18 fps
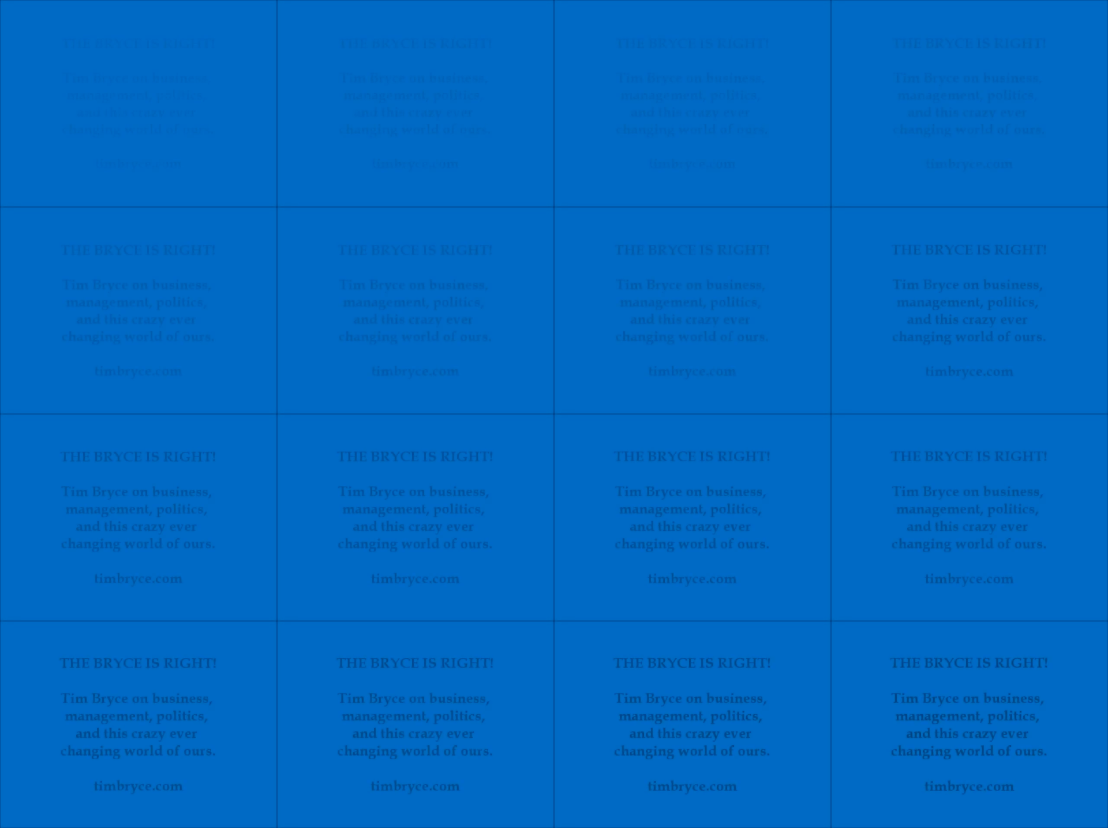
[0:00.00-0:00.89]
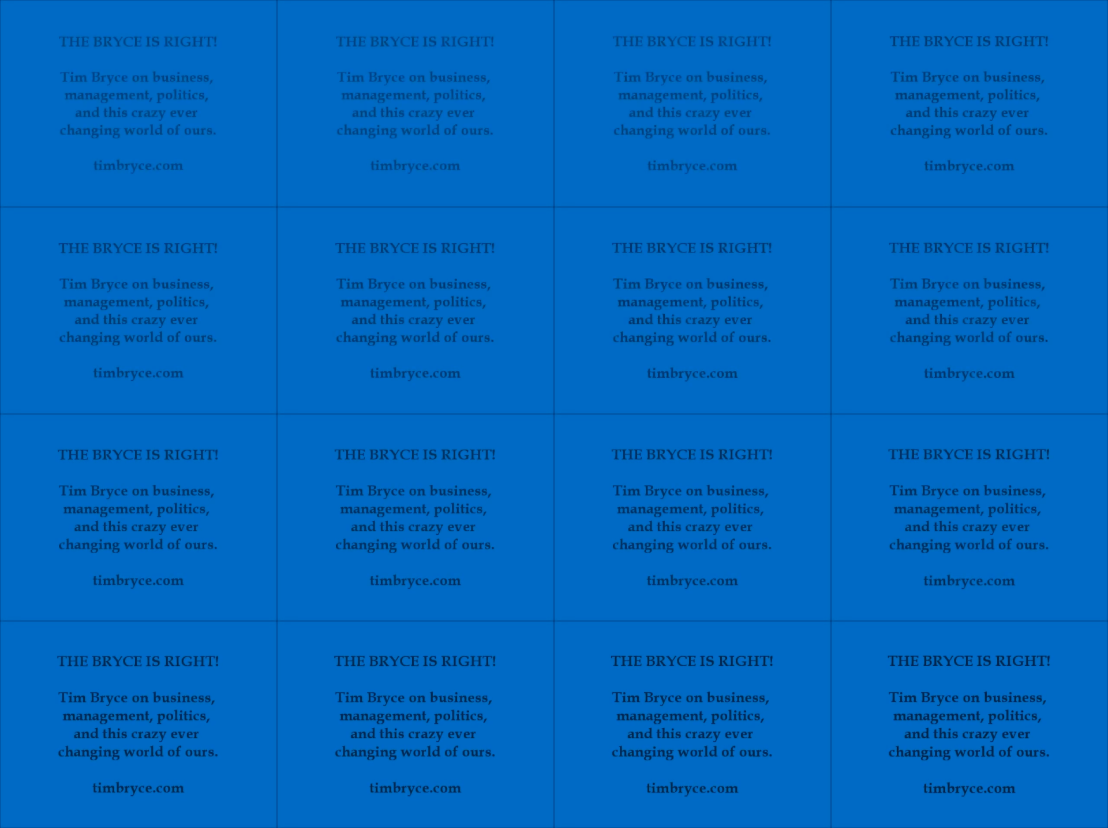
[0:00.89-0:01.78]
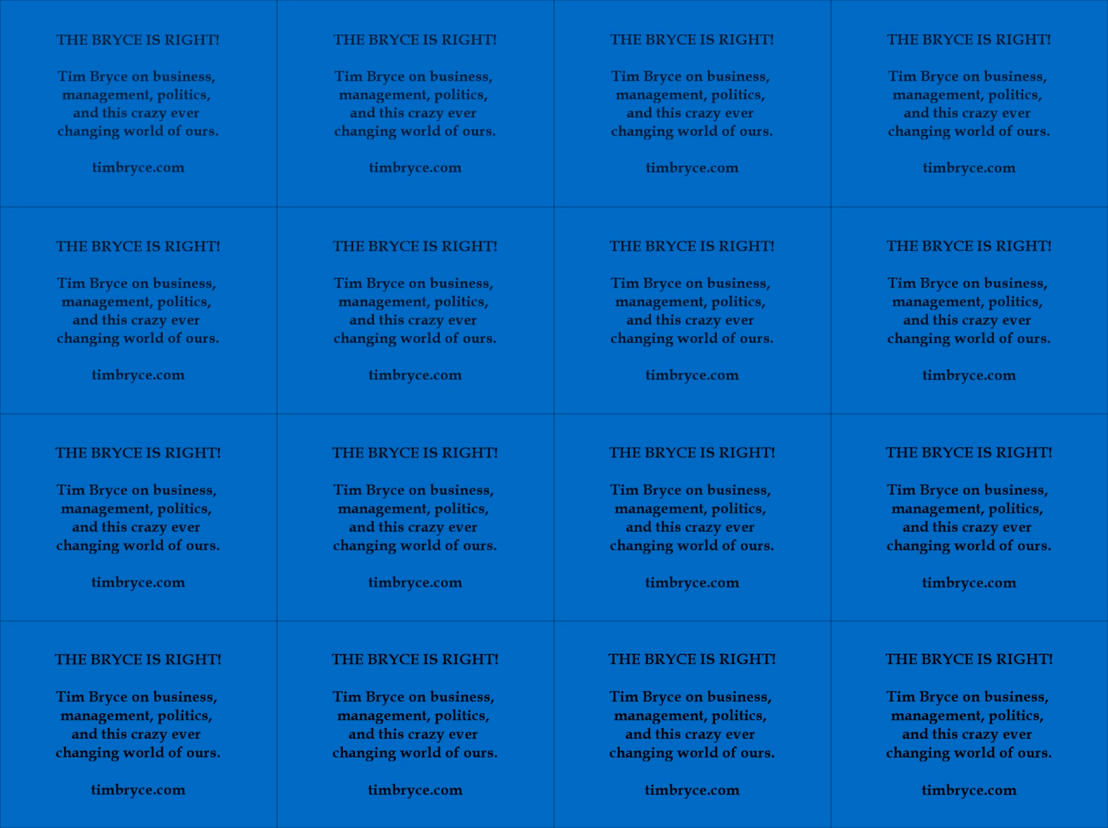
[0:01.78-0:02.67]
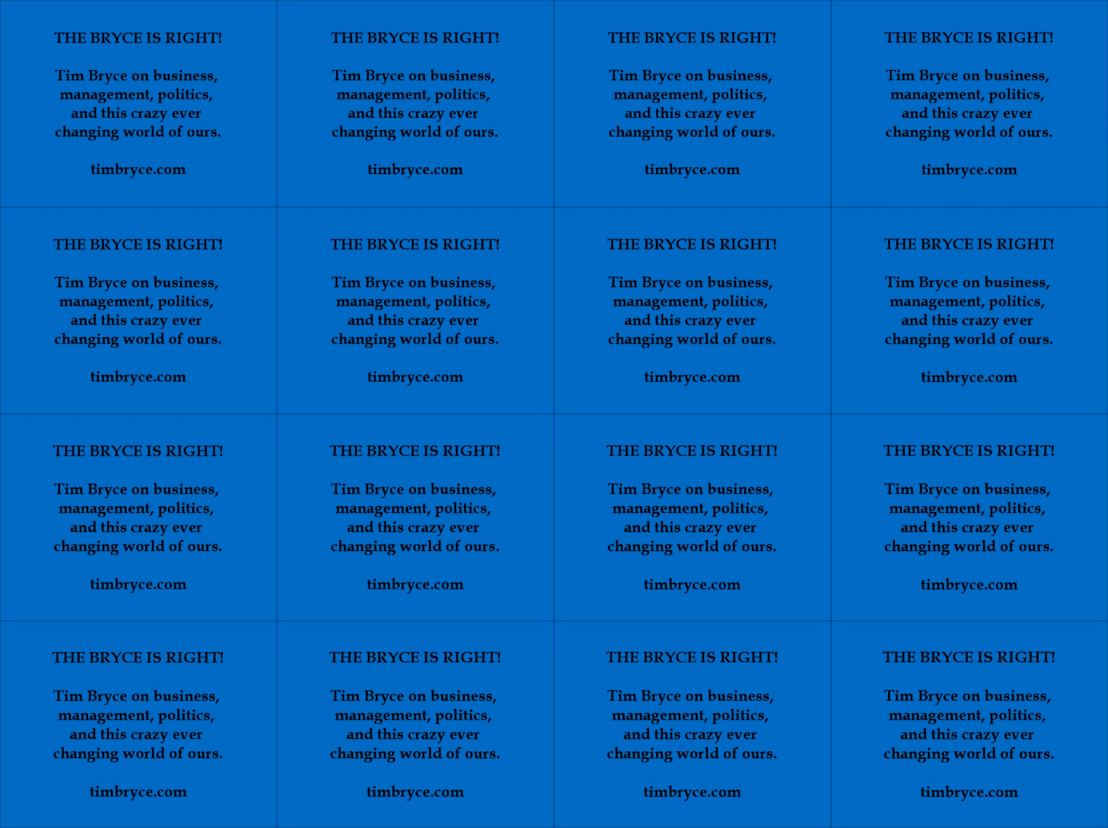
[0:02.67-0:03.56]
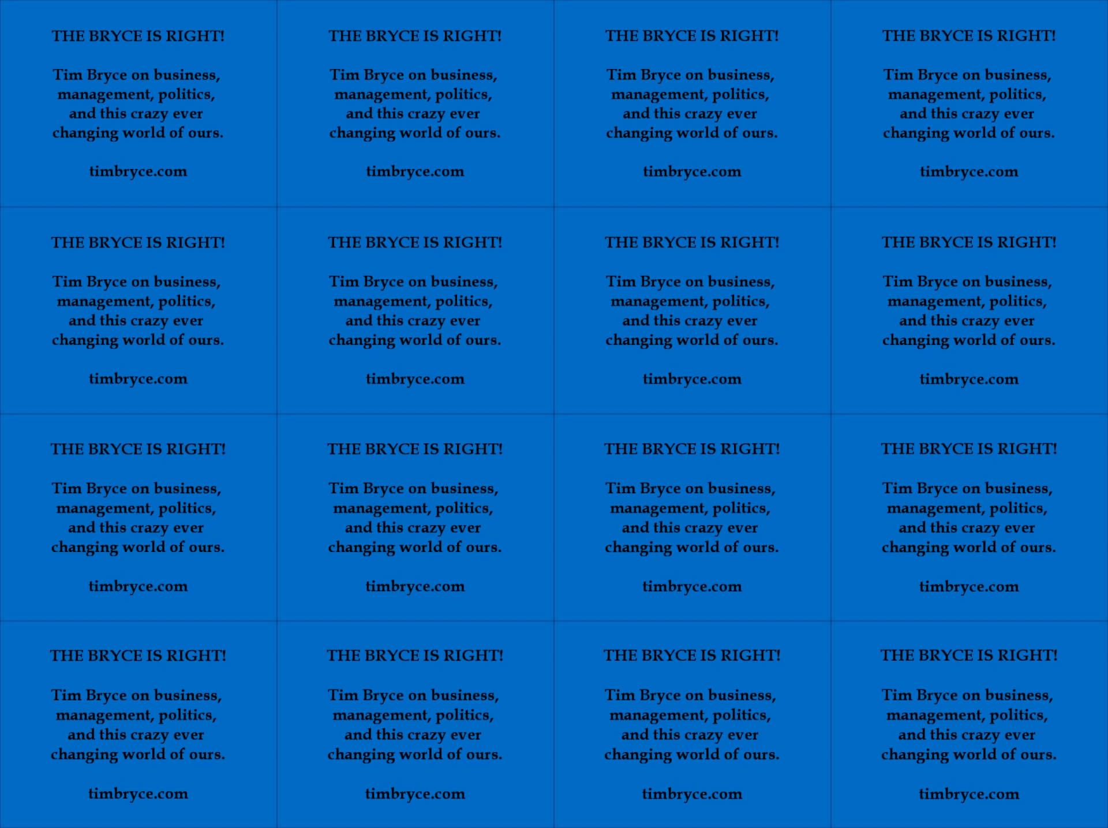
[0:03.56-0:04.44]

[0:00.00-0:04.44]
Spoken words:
No face is visible, so there are no lips to read.